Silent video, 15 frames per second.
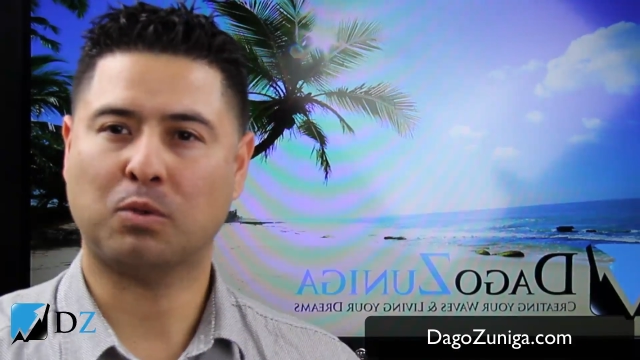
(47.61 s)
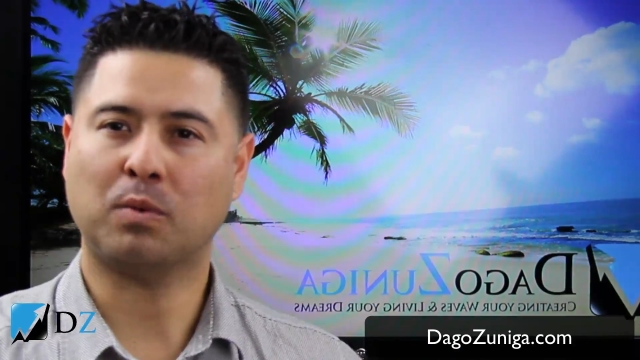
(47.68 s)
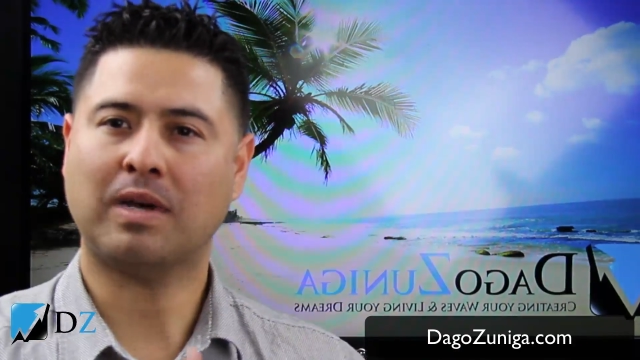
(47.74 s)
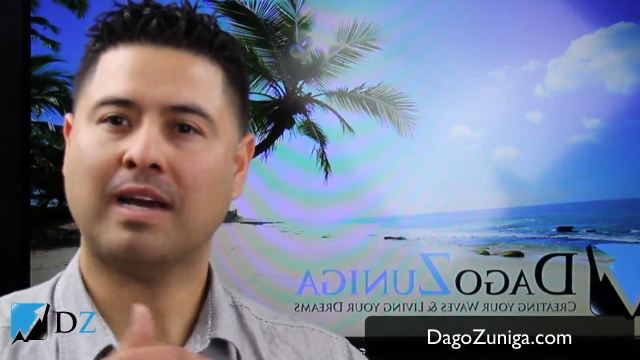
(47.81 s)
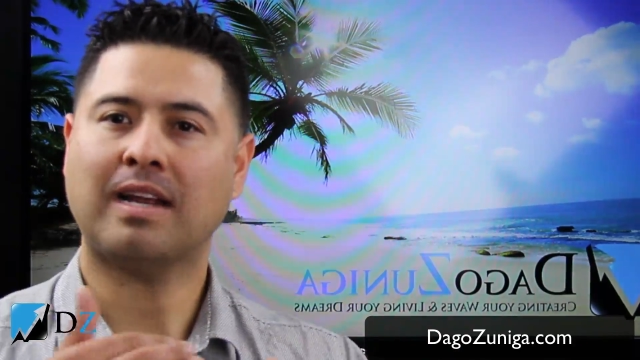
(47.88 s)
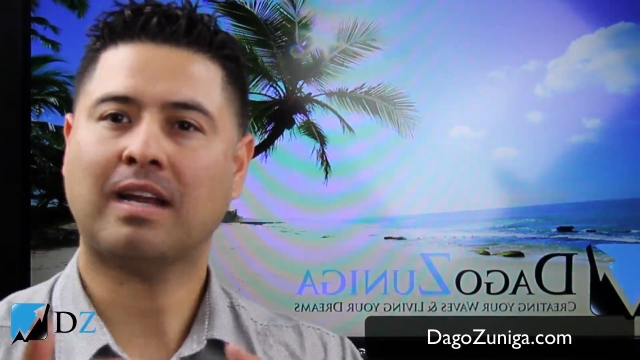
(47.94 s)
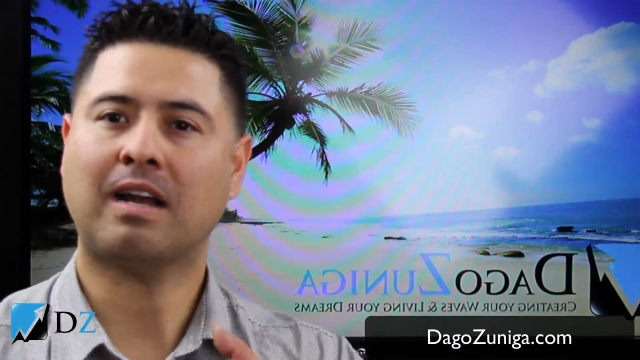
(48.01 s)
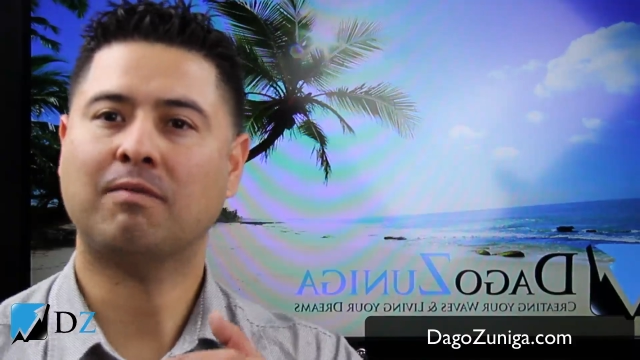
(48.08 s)
What
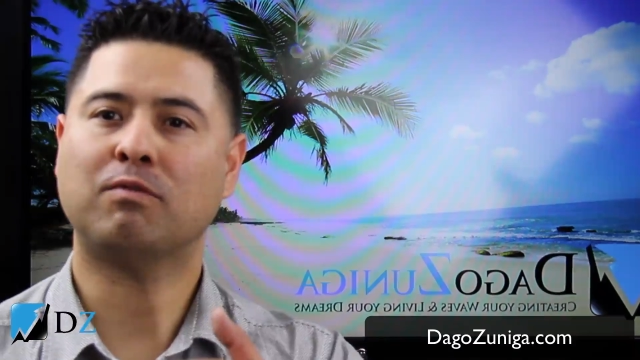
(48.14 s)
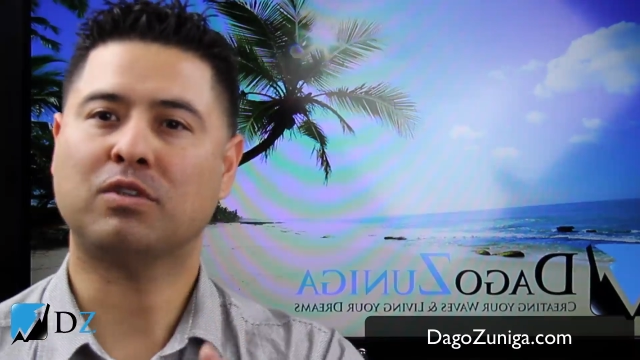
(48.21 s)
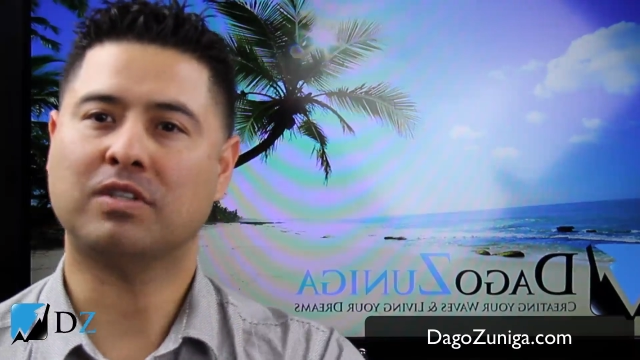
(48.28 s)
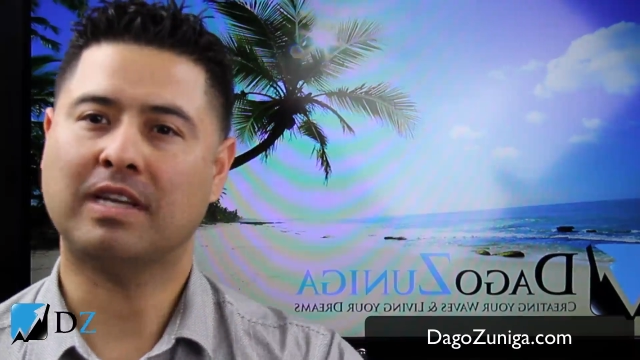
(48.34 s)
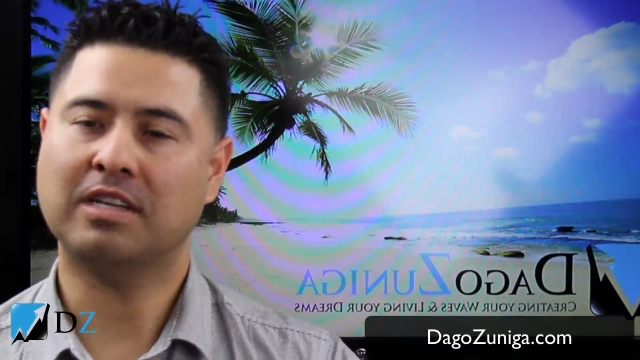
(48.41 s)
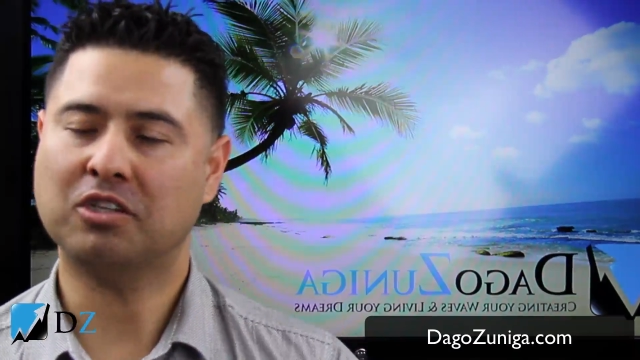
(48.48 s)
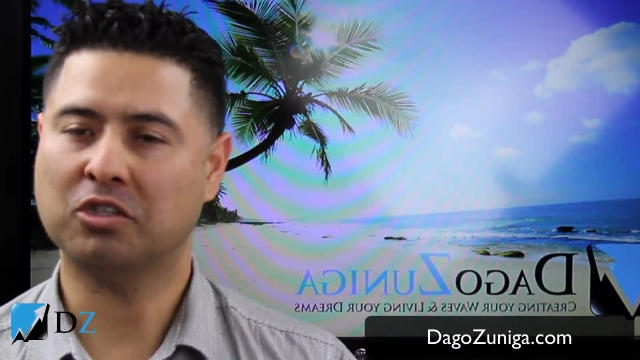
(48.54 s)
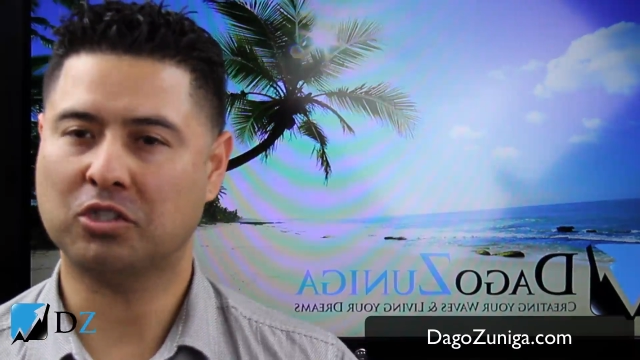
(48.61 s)
kind of
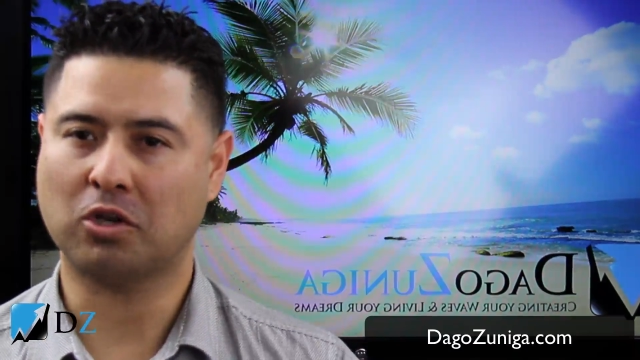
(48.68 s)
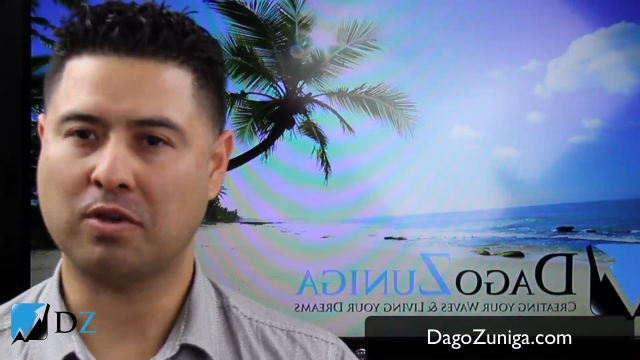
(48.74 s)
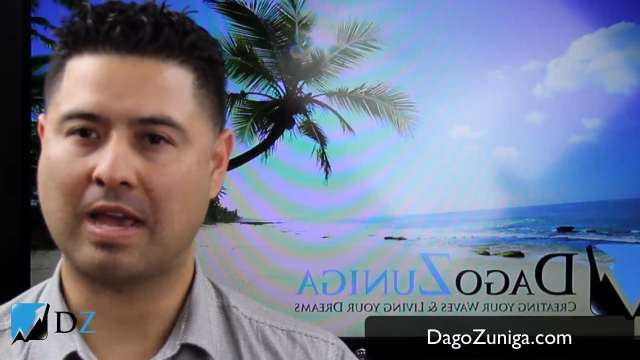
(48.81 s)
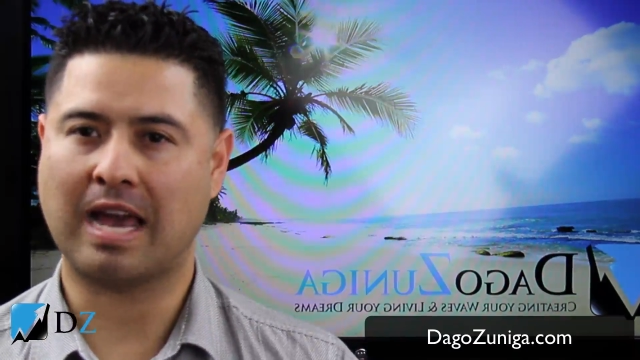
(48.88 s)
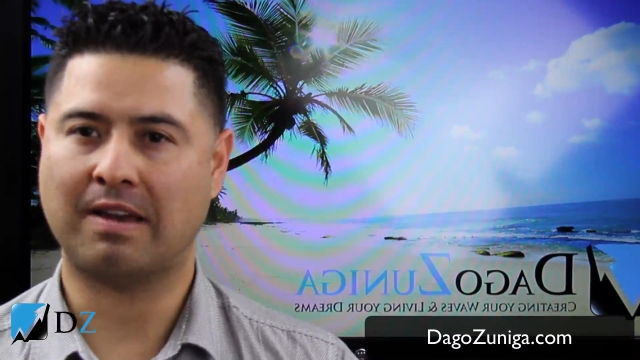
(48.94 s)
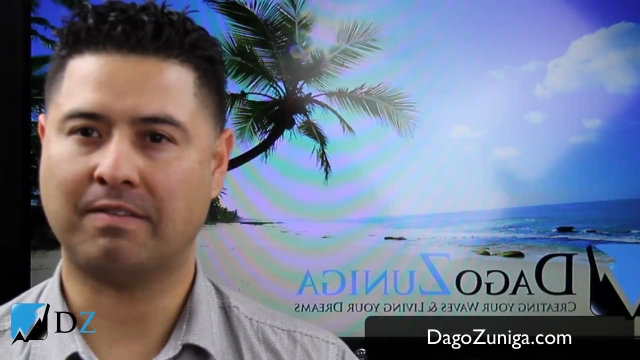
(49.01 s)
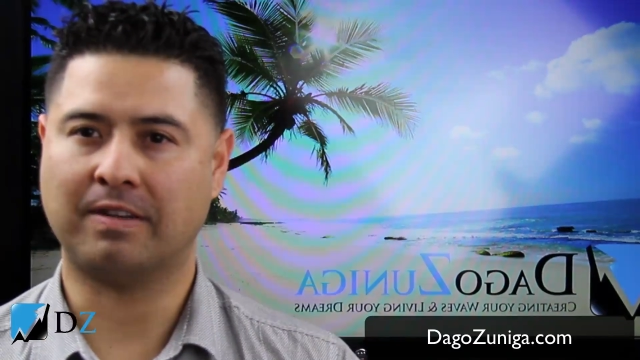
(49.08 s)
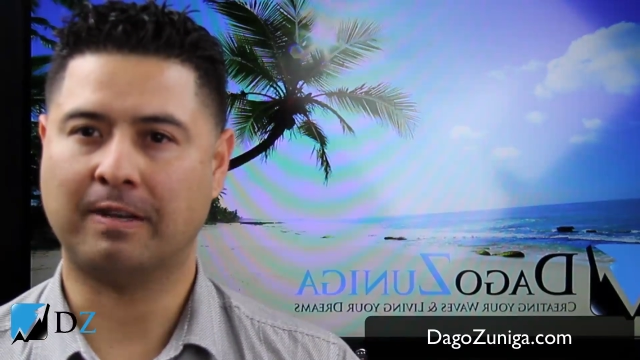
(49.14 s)
conversations are you
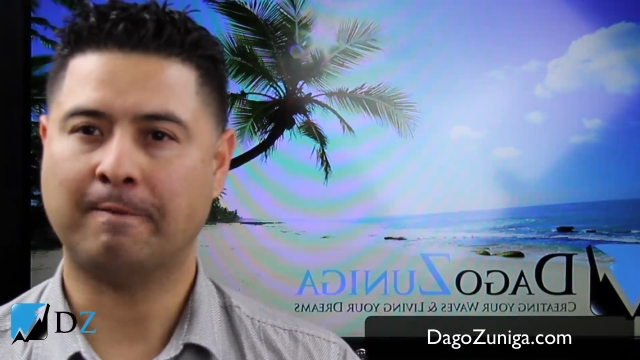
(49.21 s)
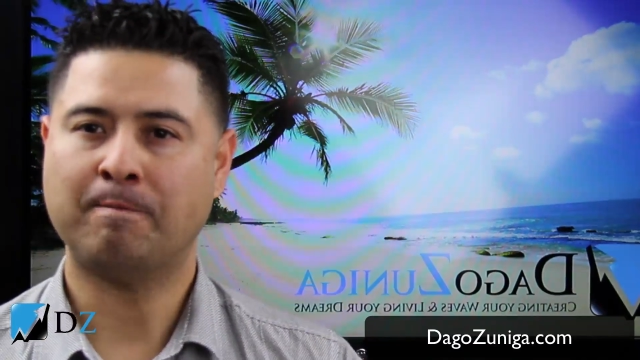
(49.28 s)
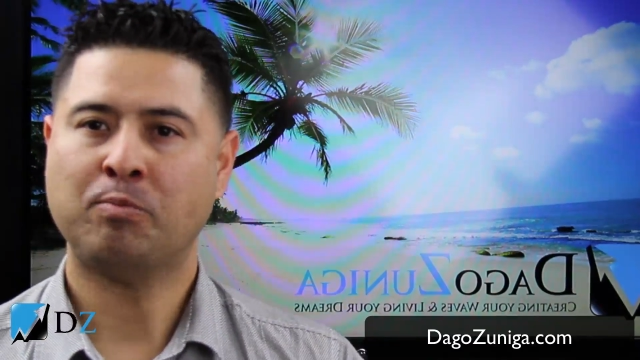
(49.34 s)
having?